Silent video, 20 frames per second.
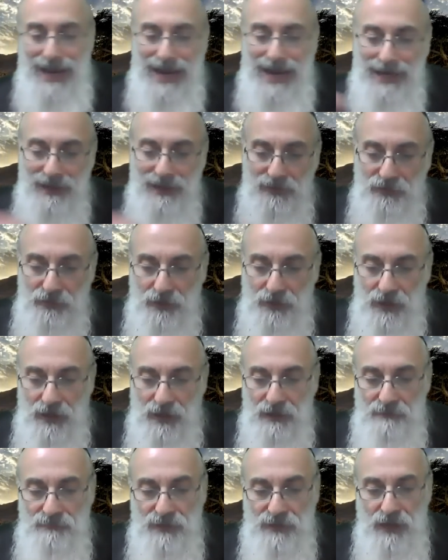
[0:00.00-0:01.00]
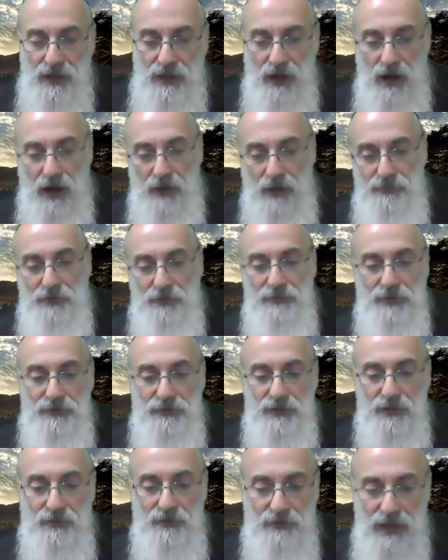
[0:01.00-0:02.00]
anything other than
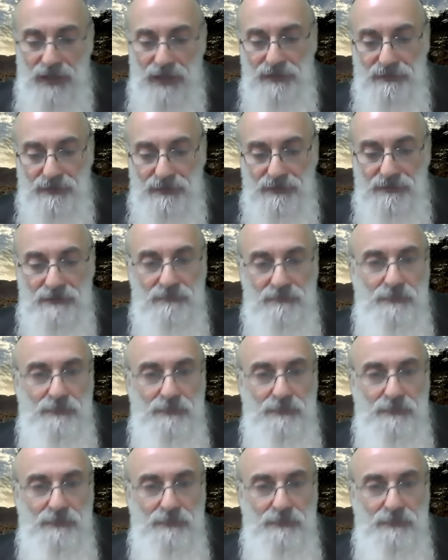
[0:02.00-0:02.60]
the Creator,